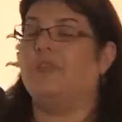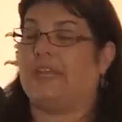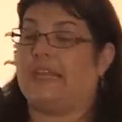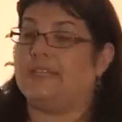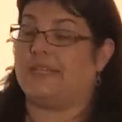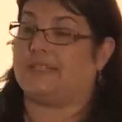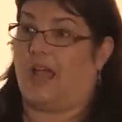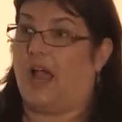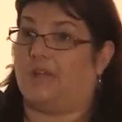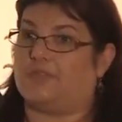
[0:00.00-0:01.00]
the easiest
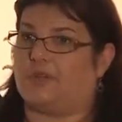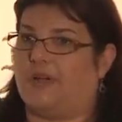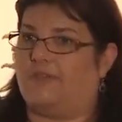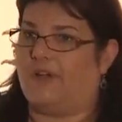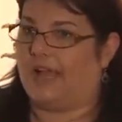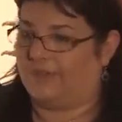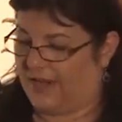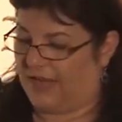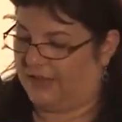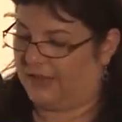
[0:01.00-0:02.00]
kind of story to find,
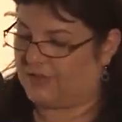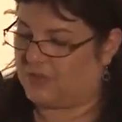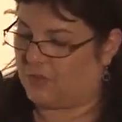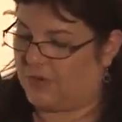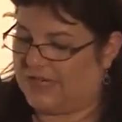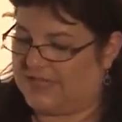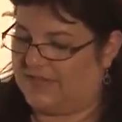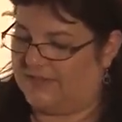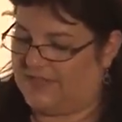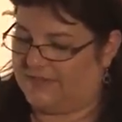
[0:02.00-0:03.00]
frankly, are stories
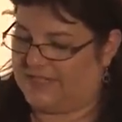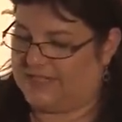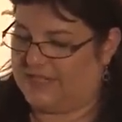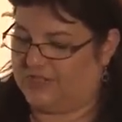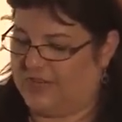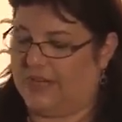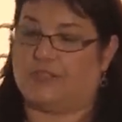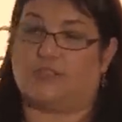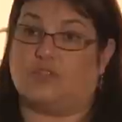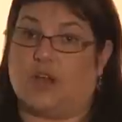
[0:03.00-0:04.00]
of devastation and
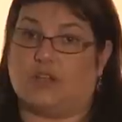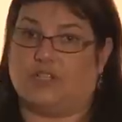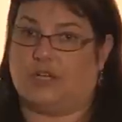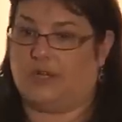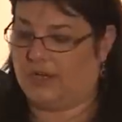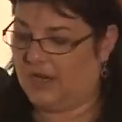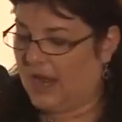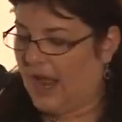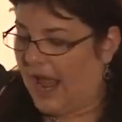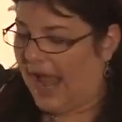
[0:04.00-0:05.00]
destruction.
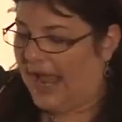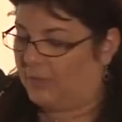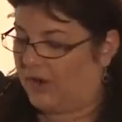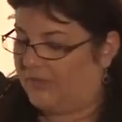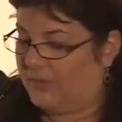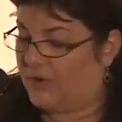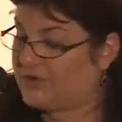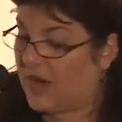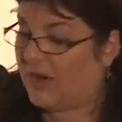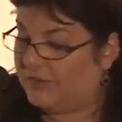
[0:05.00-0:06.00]
And one of the
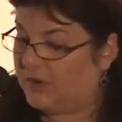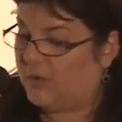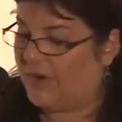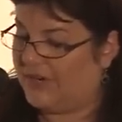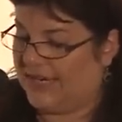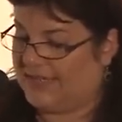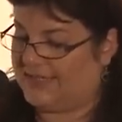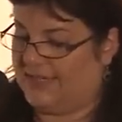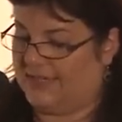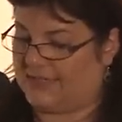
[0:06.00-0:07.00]
most often quoted
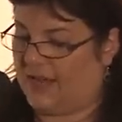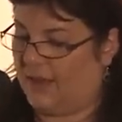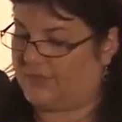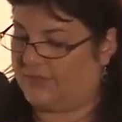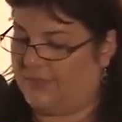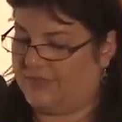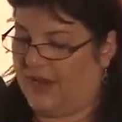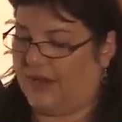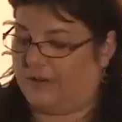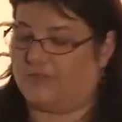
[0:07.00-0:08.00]
incidents comes from the
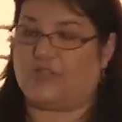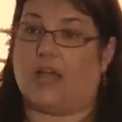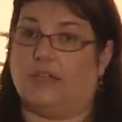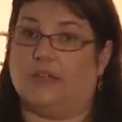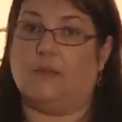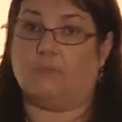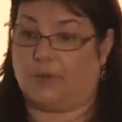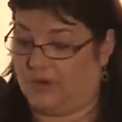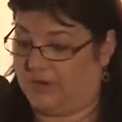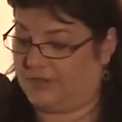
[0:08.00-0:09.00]
diary of Dolly Lunt
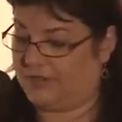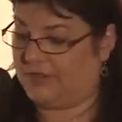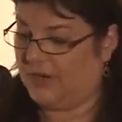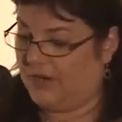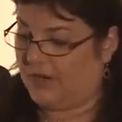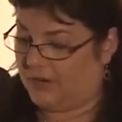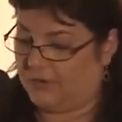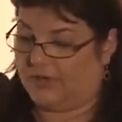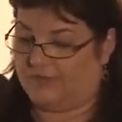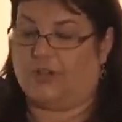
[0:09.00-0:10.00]
Burge,
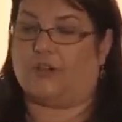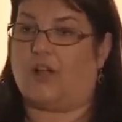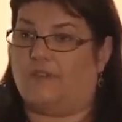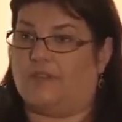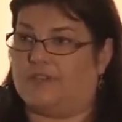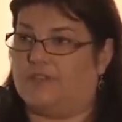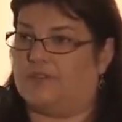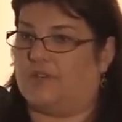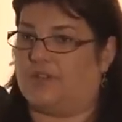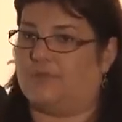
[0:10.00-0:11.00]
who lived near Covington,
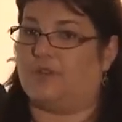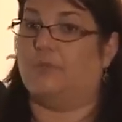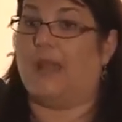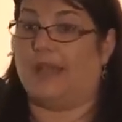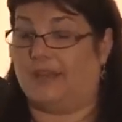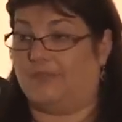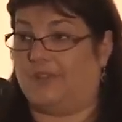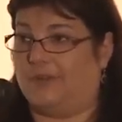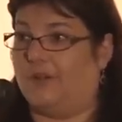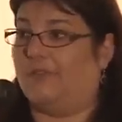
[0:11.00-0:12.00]
Georgia. I'm sure many of
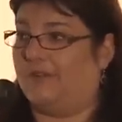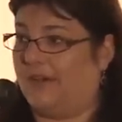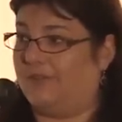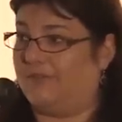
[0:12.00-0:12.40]
you are very